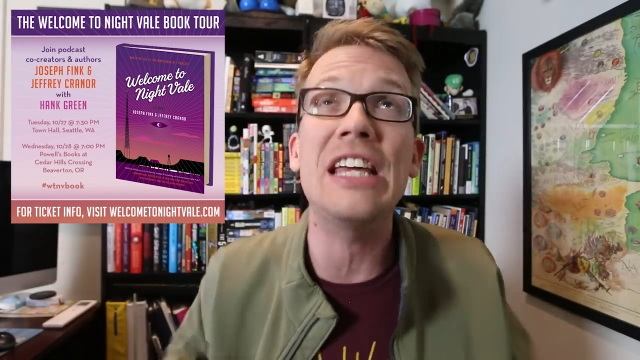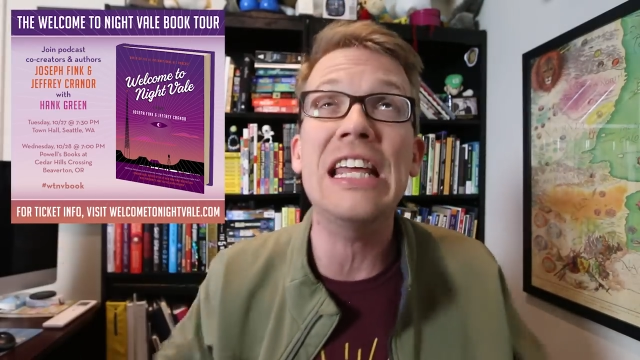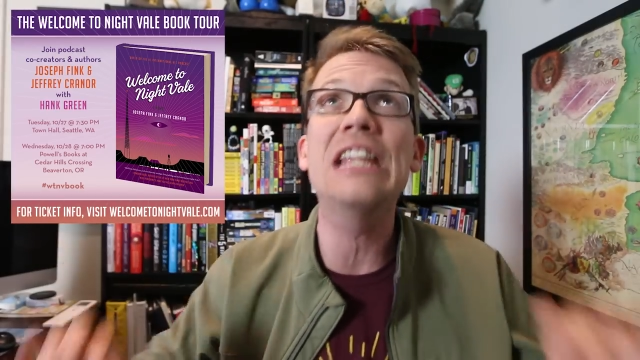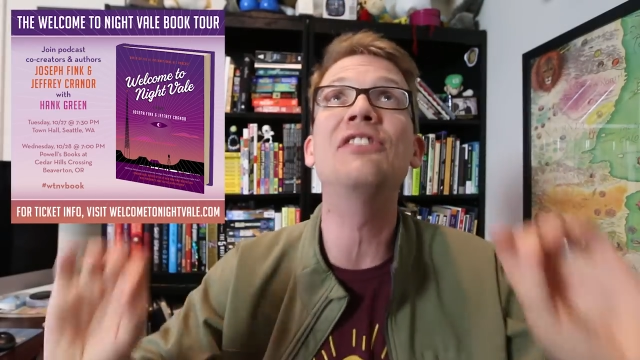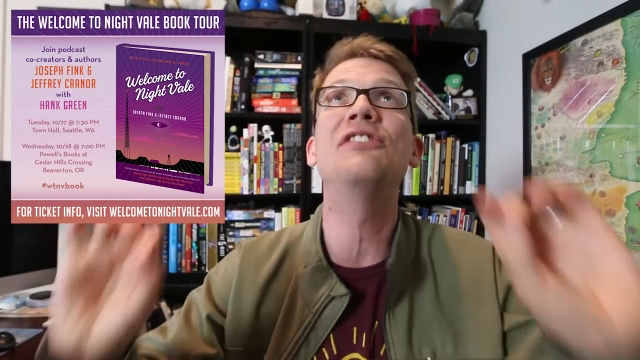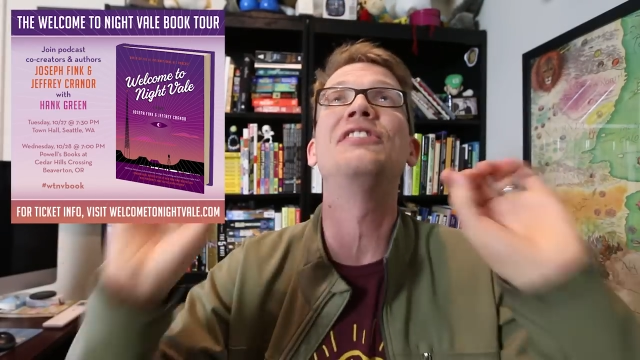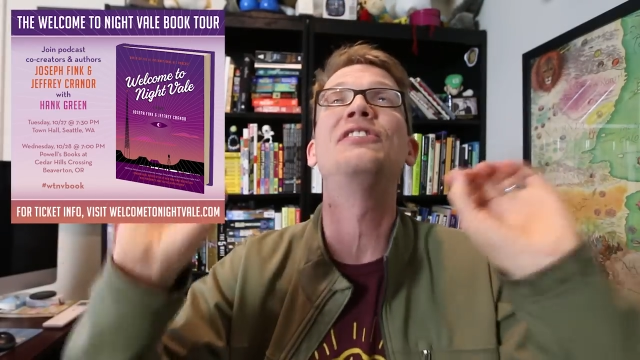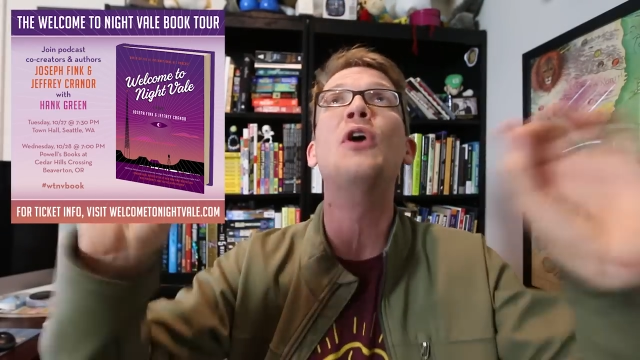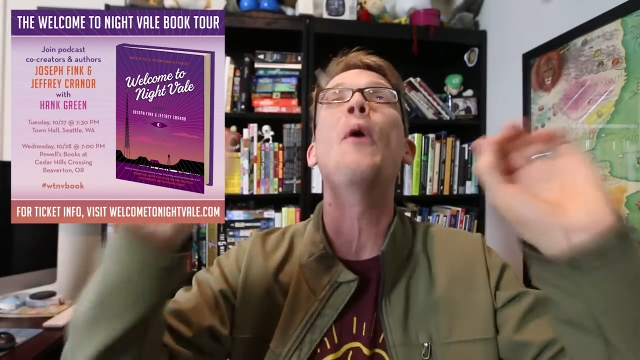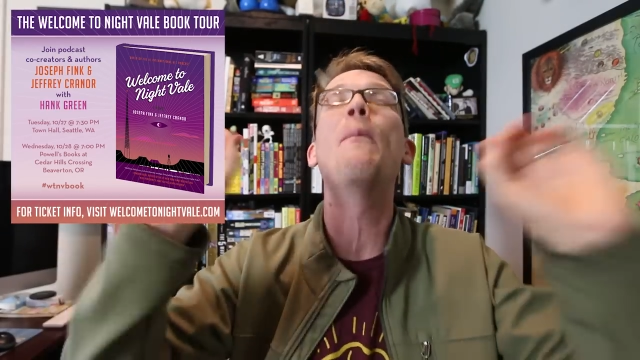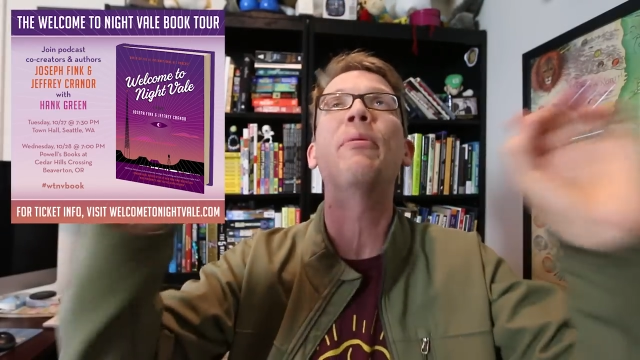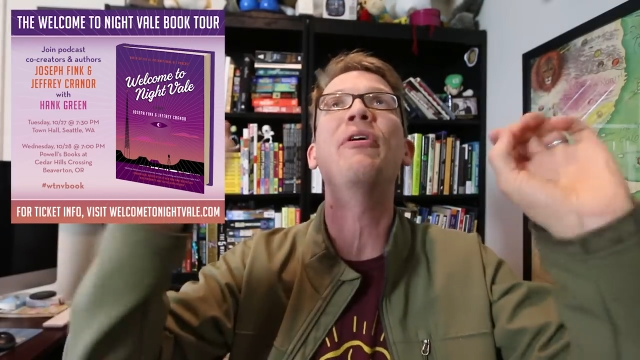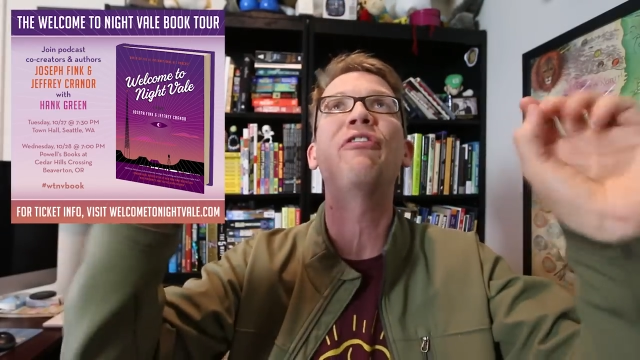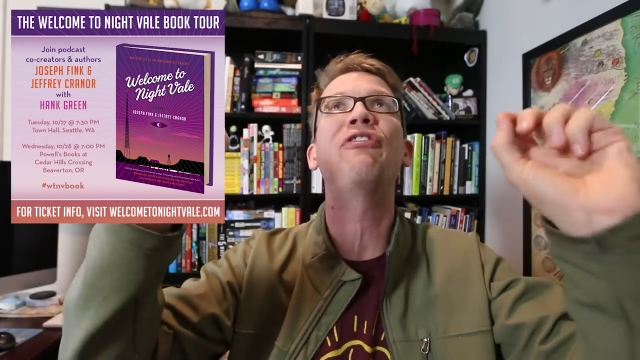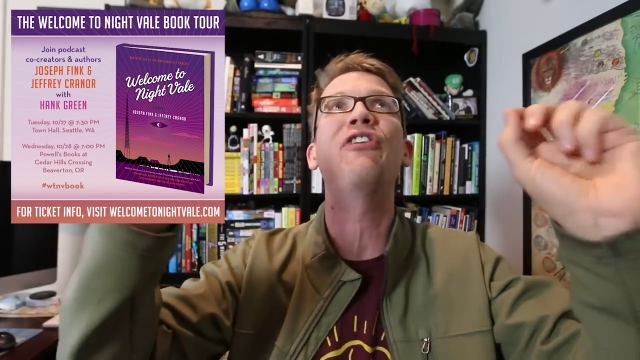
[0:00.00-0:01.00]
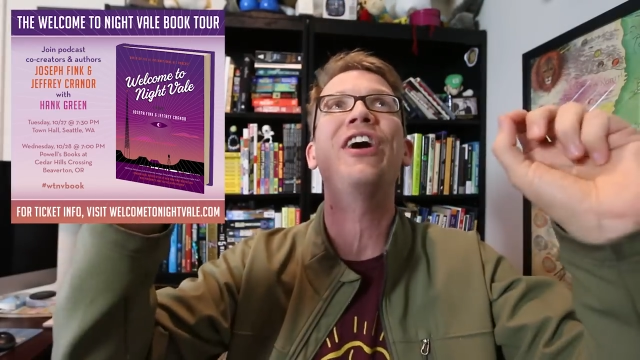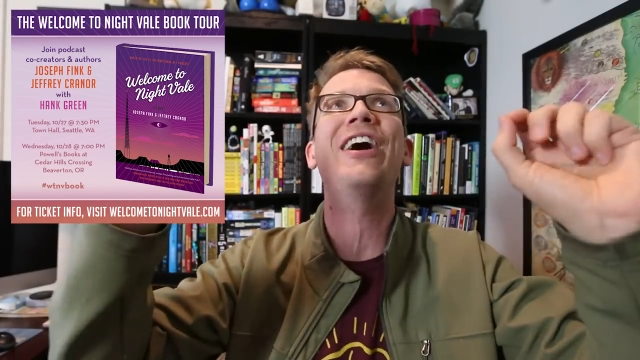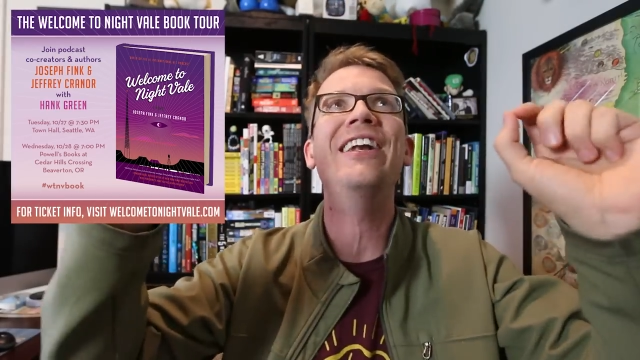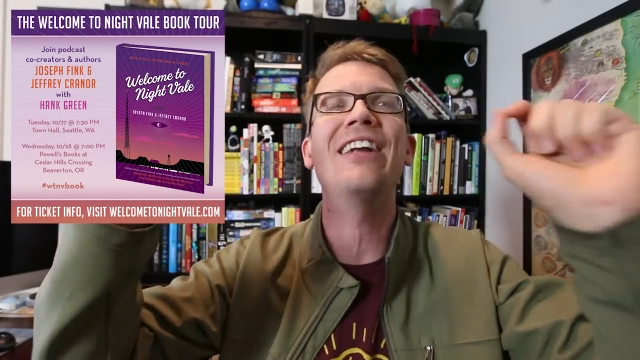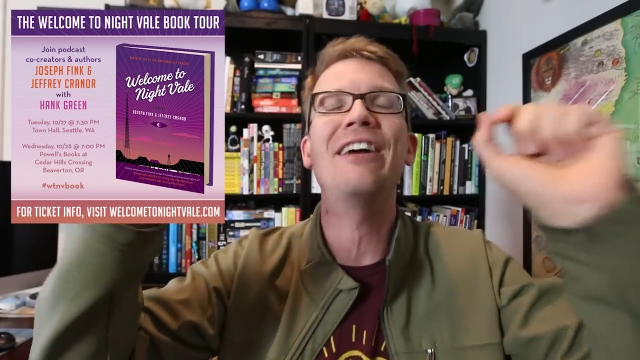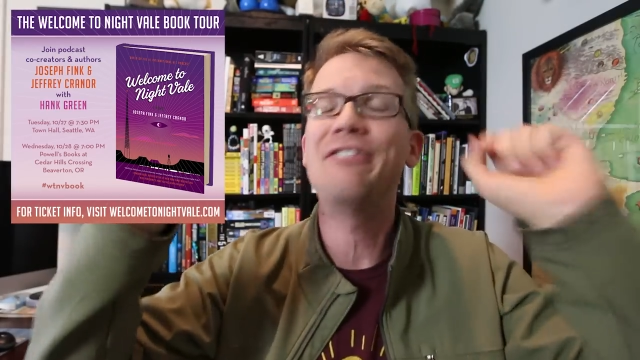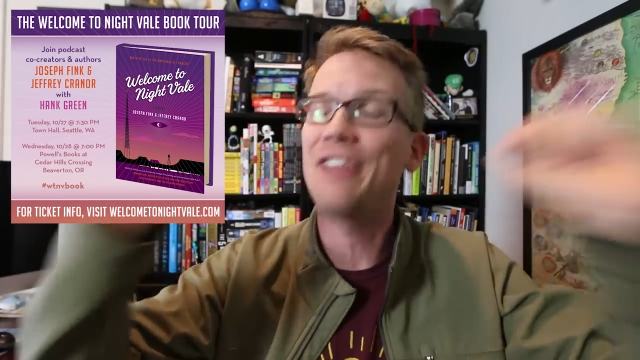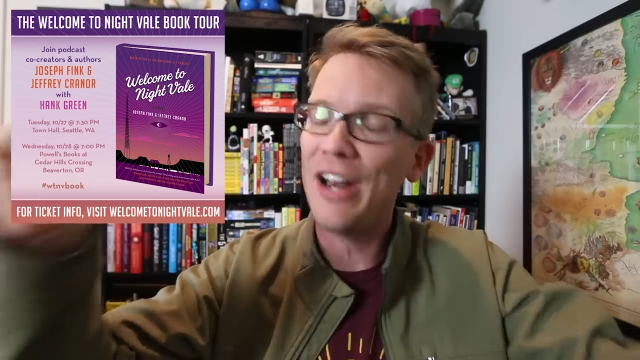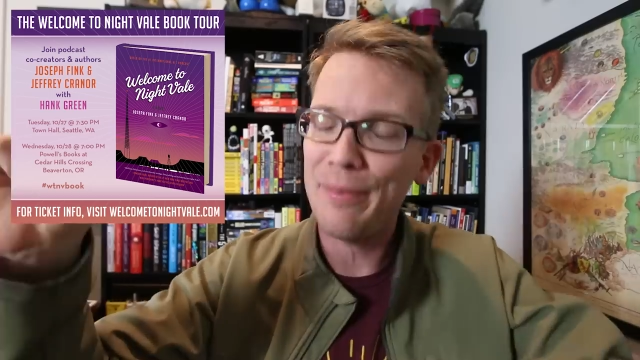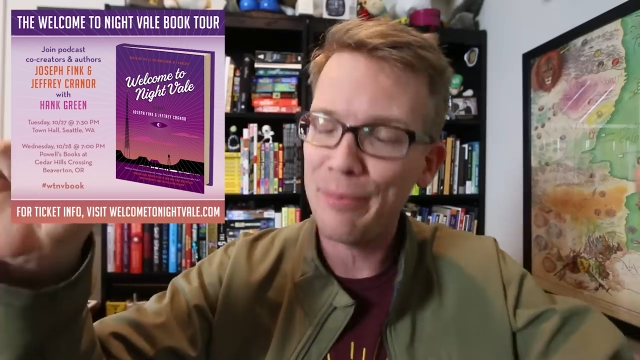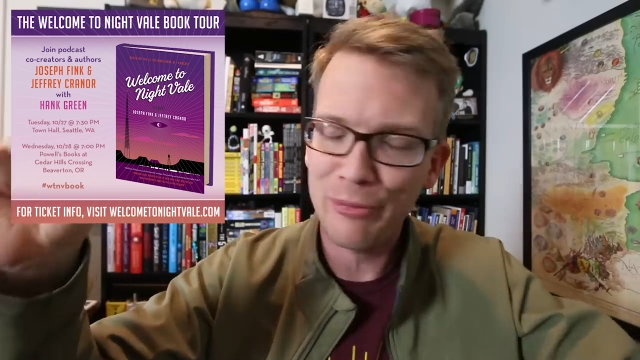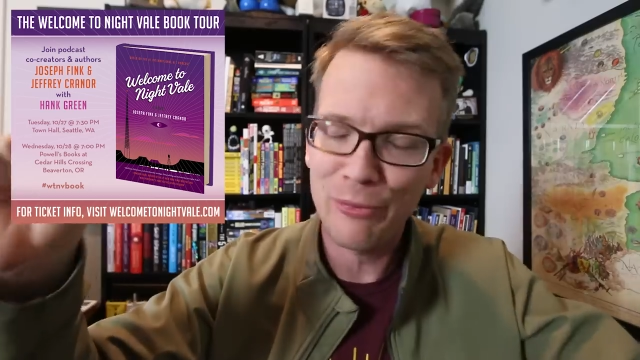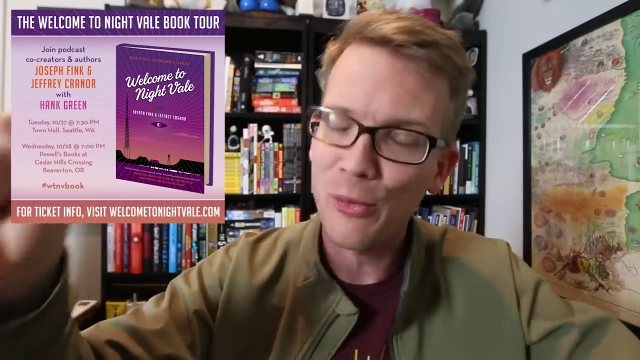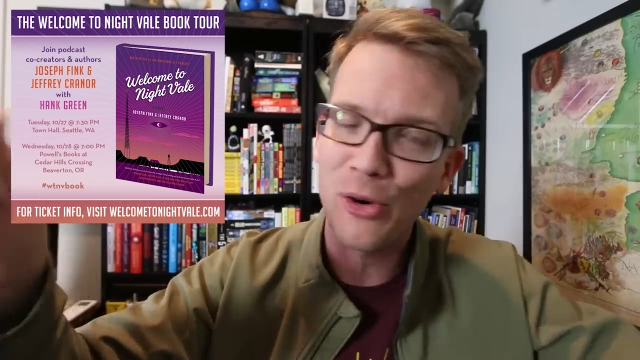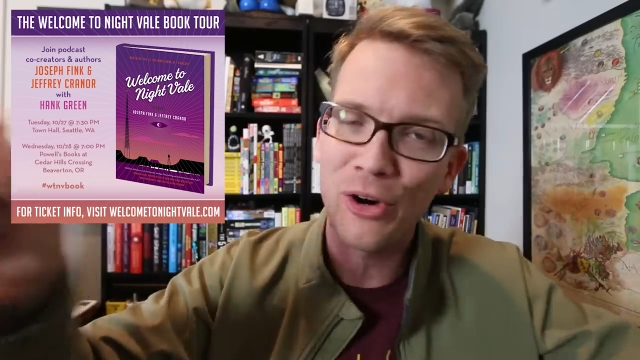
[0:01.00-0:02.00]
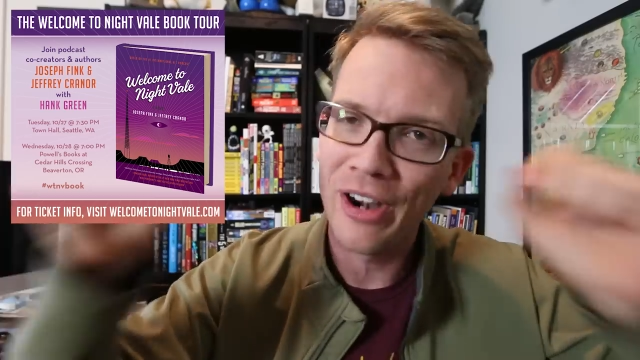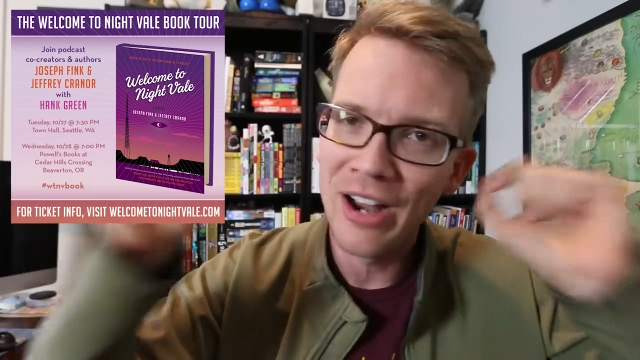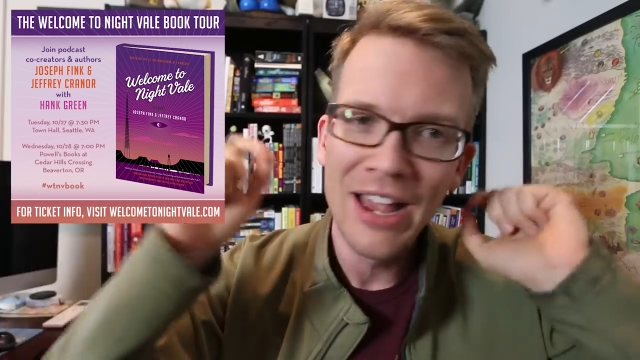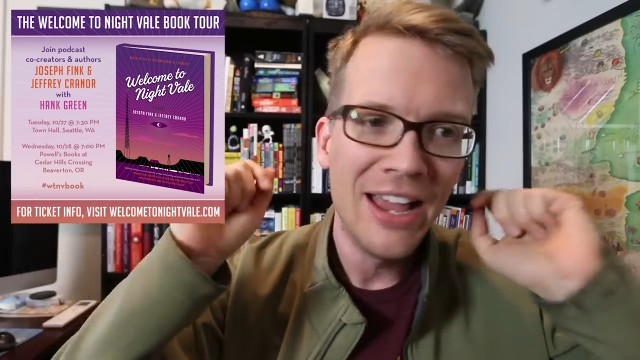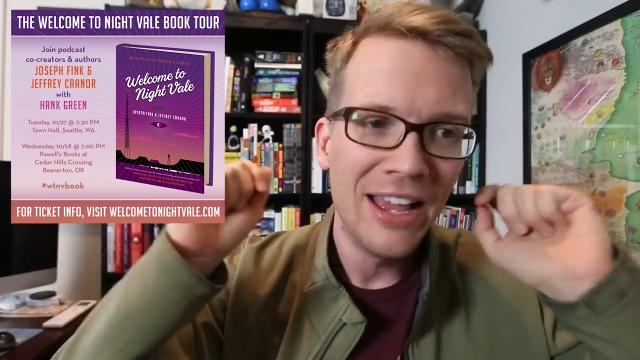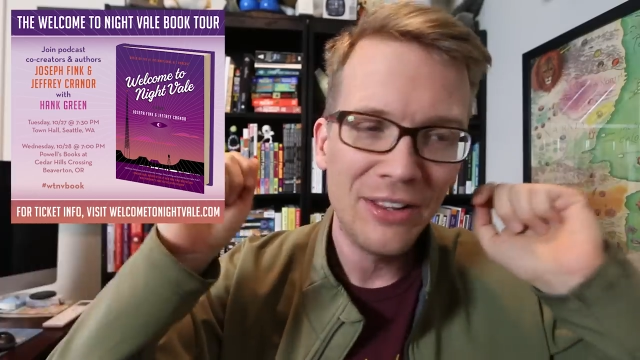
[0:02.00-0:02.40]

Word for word: it is super fun, and I've done it before.